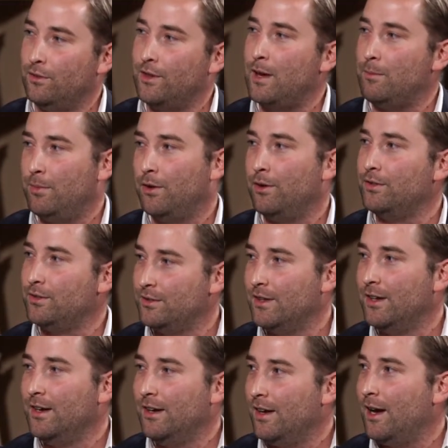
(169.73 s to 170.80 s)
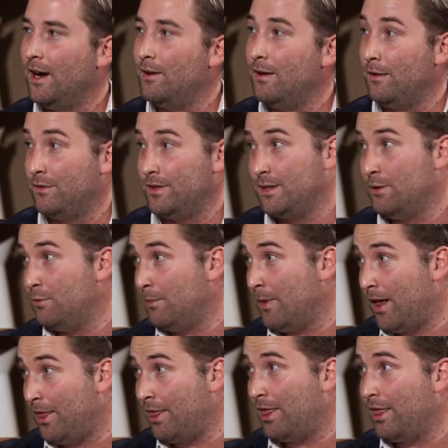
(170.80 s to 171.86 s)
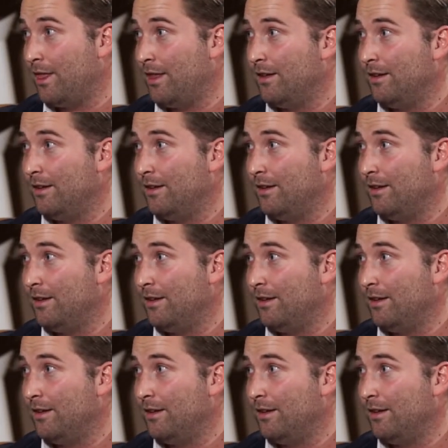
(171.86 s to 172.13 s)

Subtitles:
on that post every single month.